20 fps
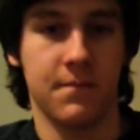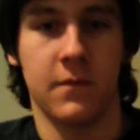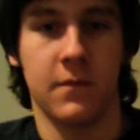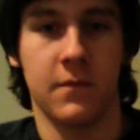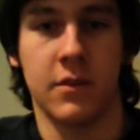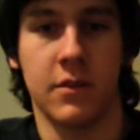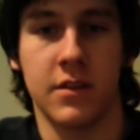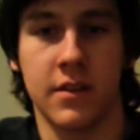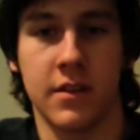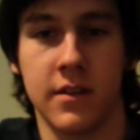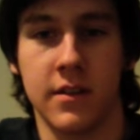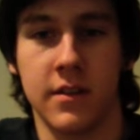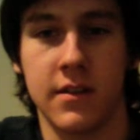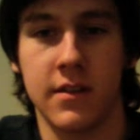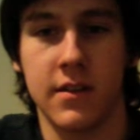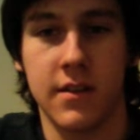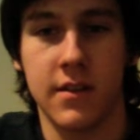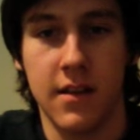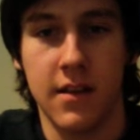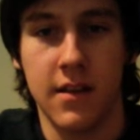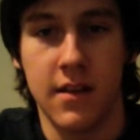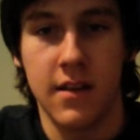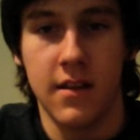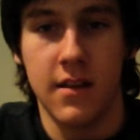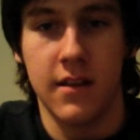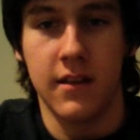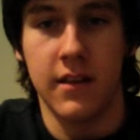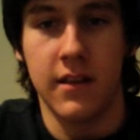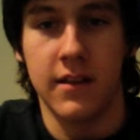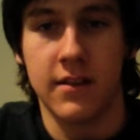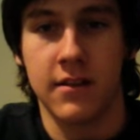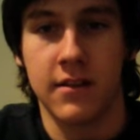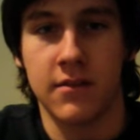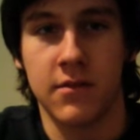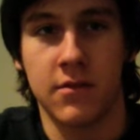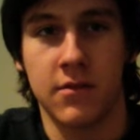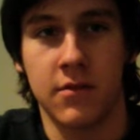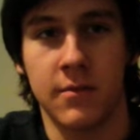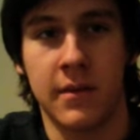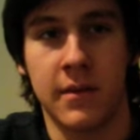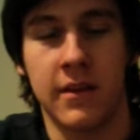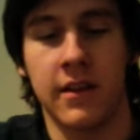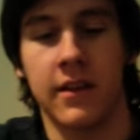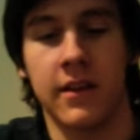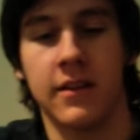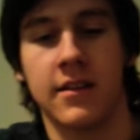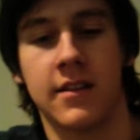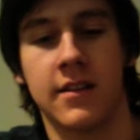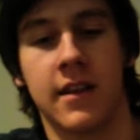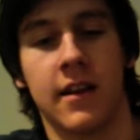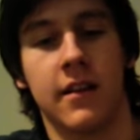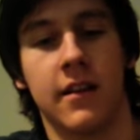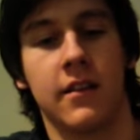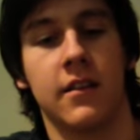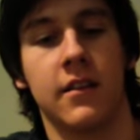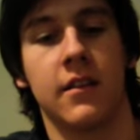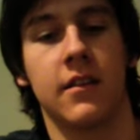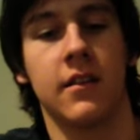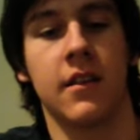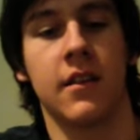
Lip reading: which is this. I'll talk about that in a second.